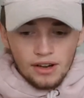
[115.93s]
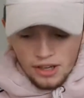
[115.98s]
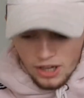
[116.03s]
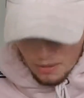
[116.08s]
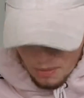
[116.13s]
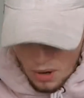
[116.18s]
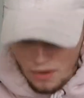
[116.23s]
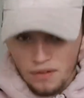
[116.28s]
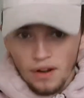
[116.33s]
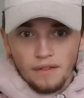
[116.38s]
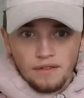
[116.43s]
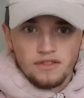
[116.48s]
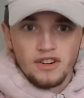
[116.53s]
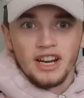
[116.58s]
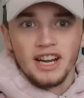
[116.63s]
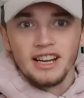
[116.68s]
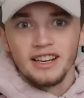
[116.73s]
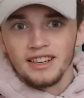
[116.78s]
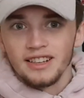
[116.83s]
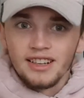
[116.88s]
going to move over
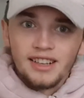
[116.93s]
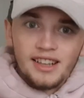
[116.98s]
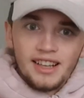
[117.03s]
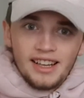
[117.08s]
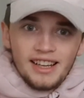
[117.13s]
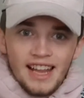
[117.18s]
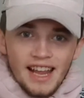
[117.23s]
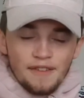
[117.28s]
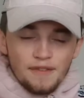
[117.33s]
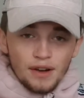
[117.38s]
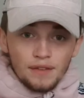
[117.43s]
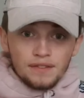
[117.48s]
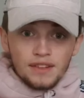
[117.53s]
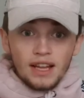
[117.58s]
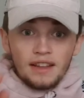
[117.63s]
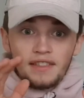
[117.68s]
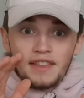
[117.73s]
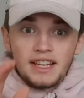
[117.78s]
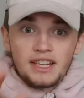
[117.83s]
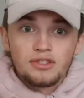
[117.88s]
here, if I've
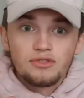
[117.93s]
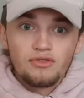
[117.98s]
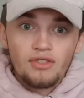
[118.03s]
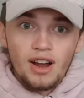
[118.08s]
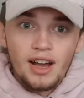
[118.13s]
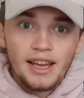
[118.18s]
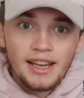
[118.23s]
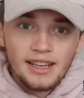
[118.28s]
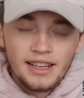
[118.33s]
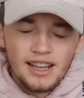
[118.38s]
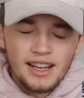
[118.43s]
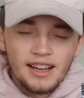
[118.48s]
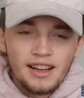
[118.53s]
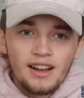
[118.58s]
done this right,